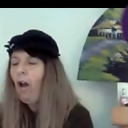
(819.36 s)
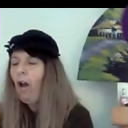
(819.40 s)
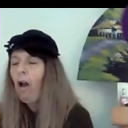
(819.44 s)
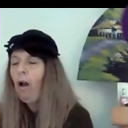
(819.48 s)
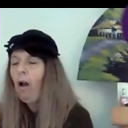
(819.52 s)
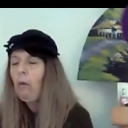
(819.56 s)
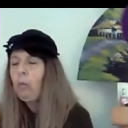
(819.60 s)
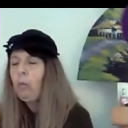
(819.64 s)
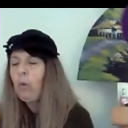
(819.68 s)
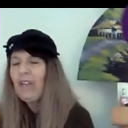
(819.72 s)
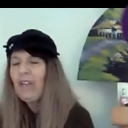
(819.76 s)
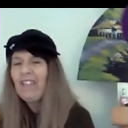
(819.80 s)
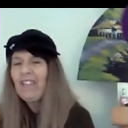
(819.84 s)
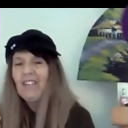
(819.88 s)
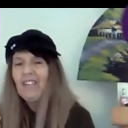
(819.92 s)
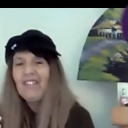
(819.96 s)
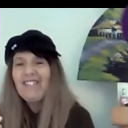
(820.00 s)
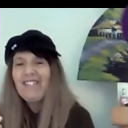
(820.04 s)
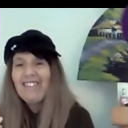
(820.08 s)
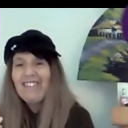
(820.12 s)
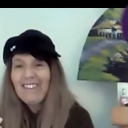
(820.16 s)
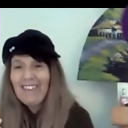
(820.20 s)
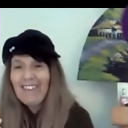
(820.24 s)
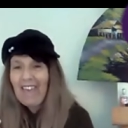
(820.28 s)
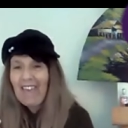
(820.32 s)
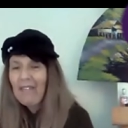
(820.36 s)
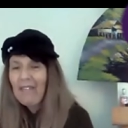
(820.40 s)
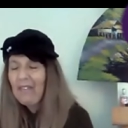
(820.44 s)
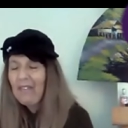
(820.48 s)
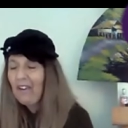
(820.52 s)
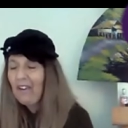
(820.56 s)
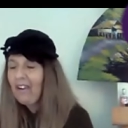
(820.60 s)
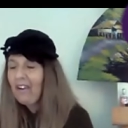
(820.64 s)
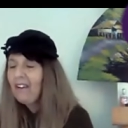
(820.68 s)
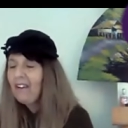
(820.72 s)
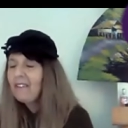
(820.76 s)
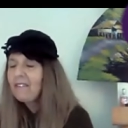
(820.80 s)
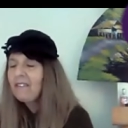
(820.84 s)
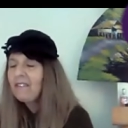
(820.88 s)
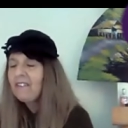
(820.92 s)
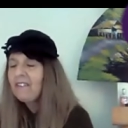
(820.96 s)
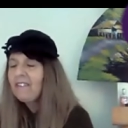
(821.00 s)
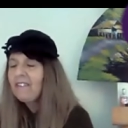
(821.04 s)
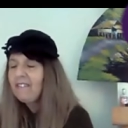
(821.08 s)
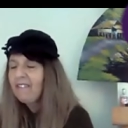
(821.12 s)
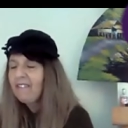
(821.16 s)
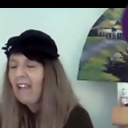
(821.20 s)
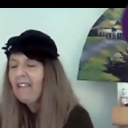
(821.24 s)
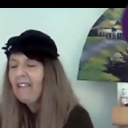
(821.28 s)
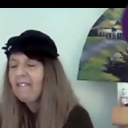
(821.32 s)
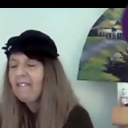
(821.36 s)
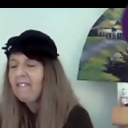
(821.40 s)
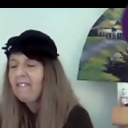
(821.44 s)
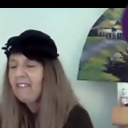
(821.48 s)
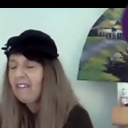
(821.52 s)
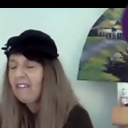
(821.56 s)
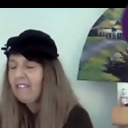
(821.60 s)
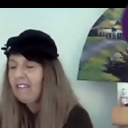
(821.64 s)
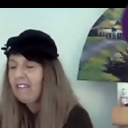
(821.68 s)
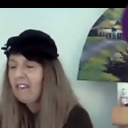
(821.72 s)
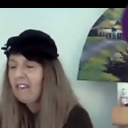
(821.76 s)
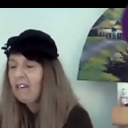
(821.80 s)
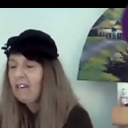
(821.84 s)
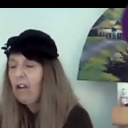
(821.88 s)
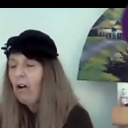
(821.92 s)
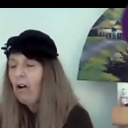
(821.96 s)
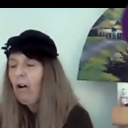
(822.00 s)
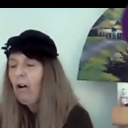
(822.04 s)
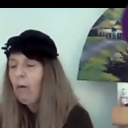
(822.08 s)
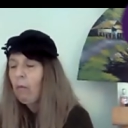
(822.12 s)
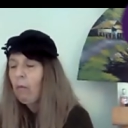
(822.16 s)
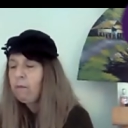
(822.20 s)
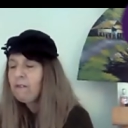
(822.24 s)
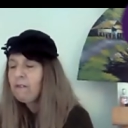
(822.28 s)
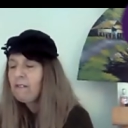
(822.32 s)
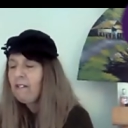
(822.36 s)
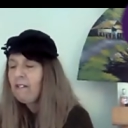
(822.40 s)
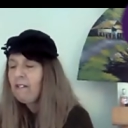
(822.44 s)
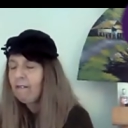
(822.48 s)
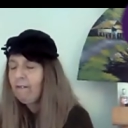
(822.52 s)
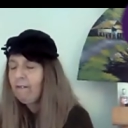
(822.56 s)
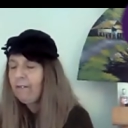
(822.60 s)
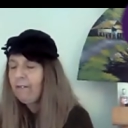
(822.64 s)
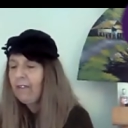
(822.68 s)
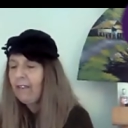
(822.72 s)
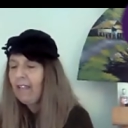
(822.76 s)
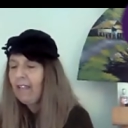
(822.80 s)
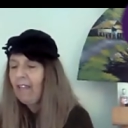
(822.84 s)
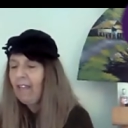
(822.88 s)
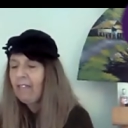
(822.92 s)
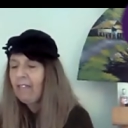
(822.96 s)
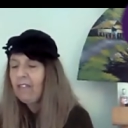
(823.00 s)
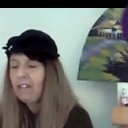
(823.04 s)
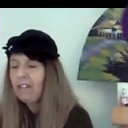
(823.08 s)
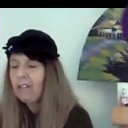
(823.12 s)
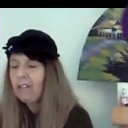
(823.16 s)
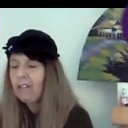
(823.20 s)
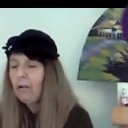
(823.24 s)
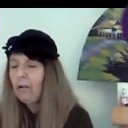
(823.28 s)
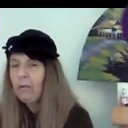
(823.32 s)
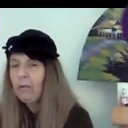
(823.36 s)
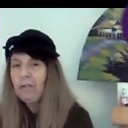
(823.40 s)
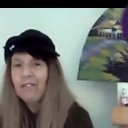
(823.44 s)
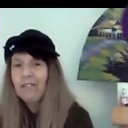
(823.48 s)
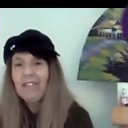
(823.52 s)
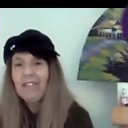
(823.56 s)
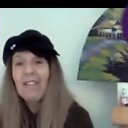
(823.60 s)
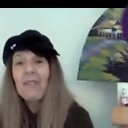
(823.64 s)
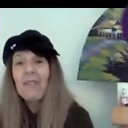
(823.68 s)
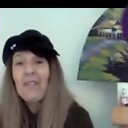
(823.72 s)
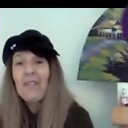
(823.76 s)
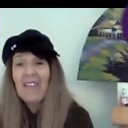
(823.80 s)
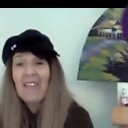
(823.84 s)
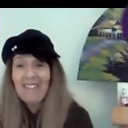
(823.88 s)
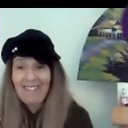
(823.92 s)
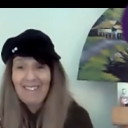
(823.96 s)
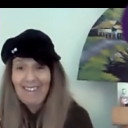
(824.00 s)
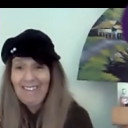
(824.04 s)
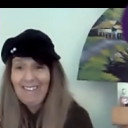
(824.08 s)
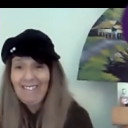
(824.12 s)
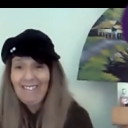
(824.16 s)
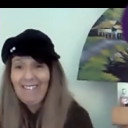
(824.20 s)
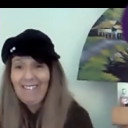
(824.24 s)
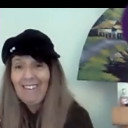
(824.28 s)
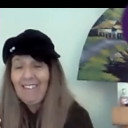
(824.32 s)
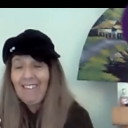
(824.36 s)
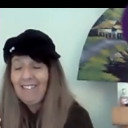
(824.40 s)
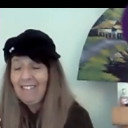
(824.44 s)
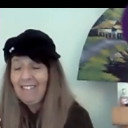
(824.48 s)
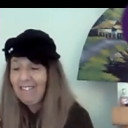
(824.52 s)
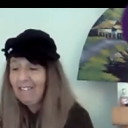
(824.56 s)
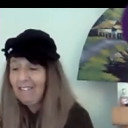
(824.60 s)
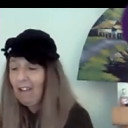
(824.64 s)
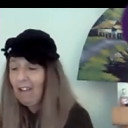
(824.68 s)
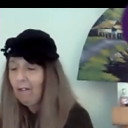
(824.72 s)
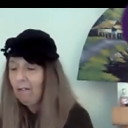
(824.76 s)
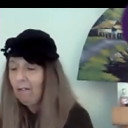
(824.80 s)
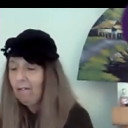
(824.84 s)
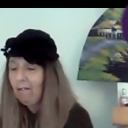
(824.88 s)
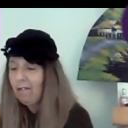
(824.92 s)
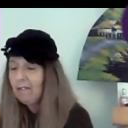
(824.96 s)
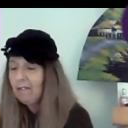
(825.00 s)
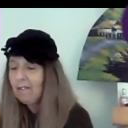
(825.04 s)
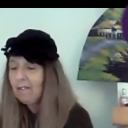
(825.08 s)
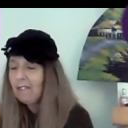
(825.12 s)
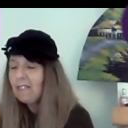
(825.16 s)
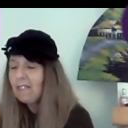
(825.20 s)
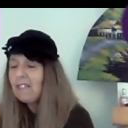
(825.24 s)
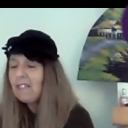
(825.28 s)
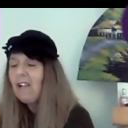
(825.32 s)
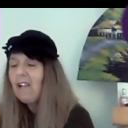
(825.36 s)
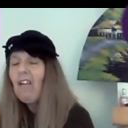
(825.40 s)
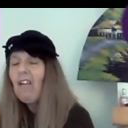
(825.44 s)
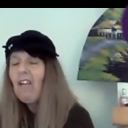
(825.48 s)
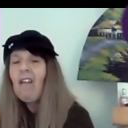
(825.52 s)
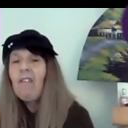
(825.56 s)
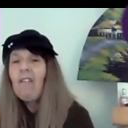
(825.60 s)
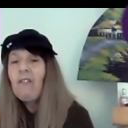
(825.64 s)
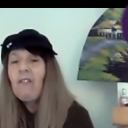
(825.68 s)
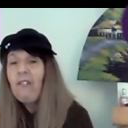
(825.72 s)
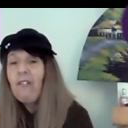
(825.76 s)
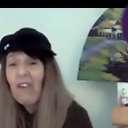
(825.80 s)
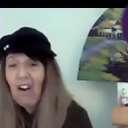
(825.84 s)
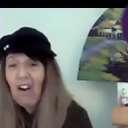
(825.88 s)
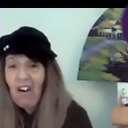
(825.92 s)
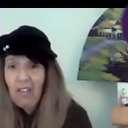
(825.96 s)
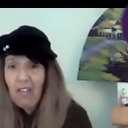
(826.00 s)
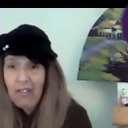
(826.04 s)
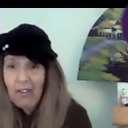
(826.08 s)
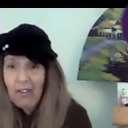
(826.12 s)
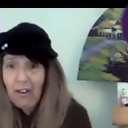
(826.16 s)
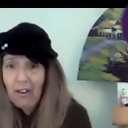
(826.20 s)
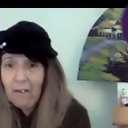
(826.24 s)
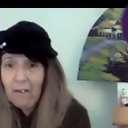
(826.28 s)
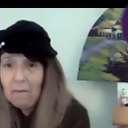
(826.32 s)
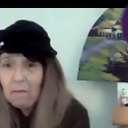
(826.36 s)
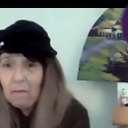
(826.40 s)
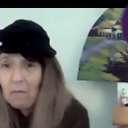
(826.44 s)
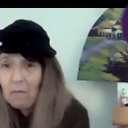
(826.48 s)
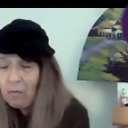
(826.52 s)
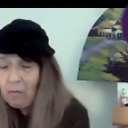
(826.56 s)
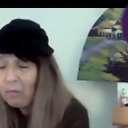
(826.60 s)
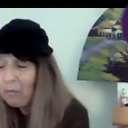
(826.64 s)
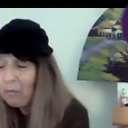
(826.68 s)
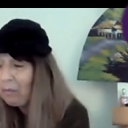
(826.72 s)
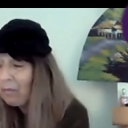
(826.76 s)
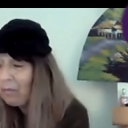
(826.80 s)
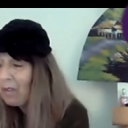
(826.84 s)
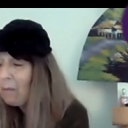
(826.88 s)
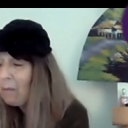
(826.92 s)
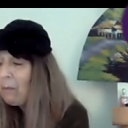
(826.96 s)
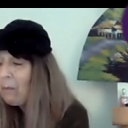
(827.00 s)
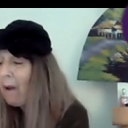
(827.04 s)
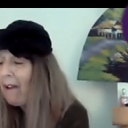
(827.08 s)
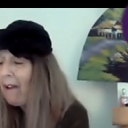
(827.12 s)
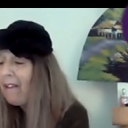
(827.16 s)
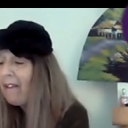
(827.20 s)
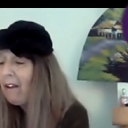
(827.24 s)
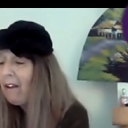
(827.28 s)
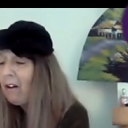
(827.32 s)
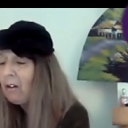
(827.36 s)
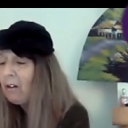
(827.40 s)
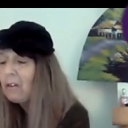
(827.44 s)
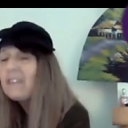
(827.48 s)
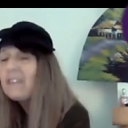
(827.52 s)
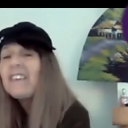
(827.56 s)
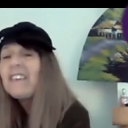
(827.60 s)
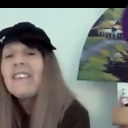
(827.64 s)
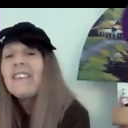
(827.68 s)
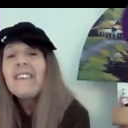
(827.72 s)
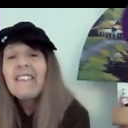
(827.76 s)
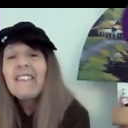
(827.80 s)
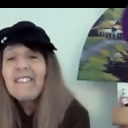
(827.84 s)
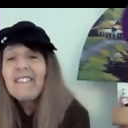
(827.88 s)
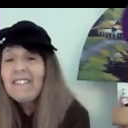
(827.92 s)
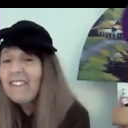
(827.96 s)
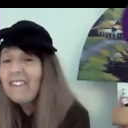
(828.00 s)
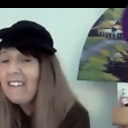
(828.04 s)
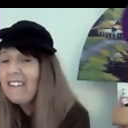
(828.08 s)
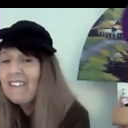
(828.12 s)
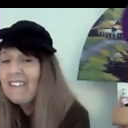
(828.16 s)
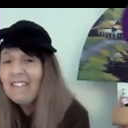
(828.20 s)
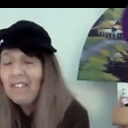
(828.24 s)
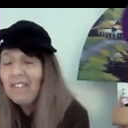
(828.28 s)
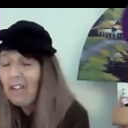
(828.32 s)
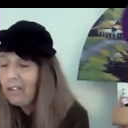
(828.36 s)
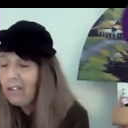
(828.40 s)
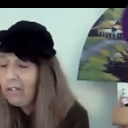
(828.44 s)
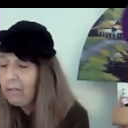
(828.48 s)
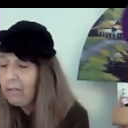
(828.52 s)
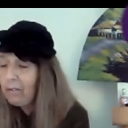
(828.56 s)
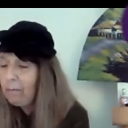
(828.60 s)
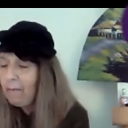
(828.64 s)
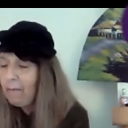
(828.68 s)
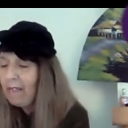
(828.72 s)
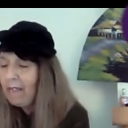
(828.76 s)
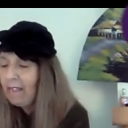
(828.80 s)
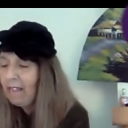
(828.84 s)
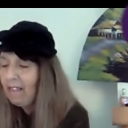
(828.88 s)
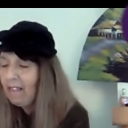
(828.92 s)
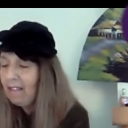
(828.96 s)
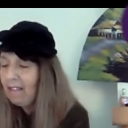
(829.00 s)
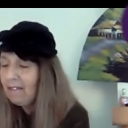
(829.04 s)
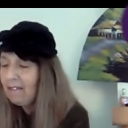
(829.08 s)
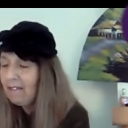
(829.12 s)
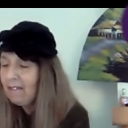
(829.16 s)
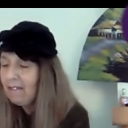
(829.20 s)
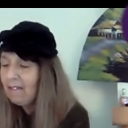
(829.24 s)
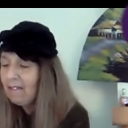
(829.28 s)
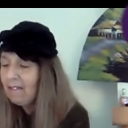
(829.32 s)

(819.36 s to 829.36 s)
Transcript: Our will together understands it, and our will together knows that it is so. Father, my holiness is not in me.